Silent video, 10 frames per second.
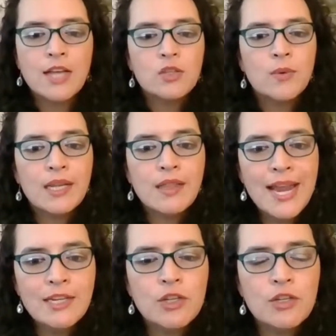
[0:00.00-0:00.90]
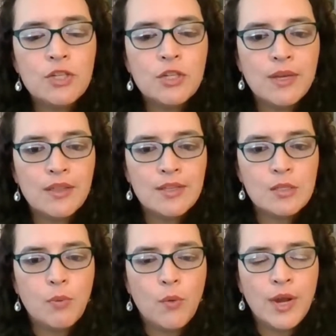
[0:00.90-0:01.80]
So what I'd like to do at
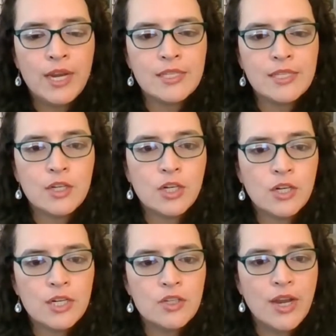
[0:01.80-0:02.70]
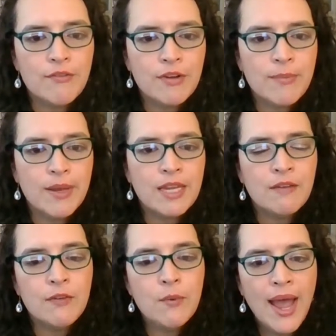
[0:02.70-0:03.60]
this point is encourage everybody,
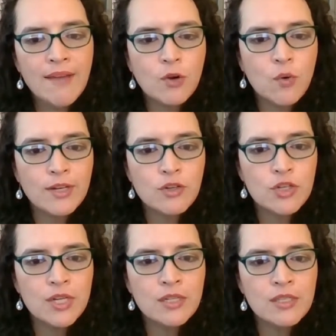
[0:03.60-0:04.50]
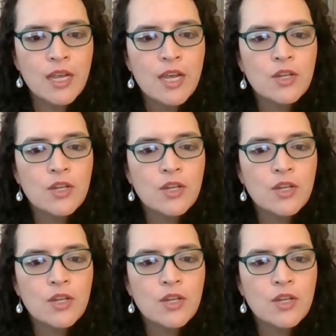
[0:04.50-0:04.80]
if you have questions,